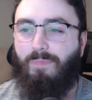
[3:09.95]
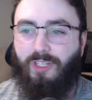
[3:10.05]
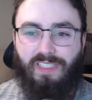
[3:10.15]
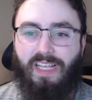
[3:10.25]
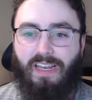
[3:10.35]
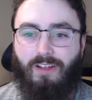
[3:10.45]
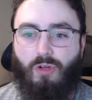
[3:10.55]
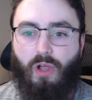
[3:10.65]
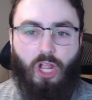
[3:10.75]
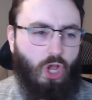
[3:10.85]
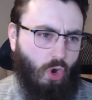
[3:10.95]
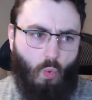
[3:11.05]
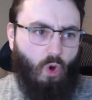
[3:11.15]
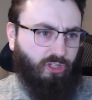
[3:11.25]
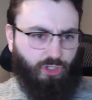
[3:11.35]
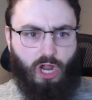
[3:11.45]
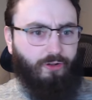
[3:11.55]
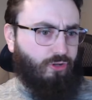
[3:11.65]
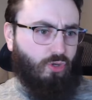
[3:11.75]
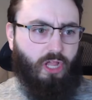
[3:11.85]
just sitting here going, what's
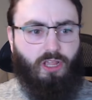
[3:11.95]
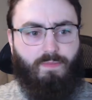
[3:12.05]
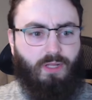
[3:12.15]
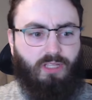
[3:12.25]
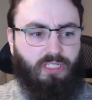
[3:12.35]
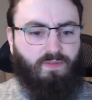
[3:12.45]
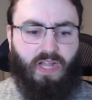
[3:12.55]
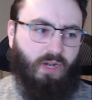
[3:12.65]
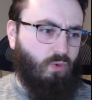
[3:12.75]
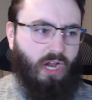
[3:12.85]
not to like about this fight?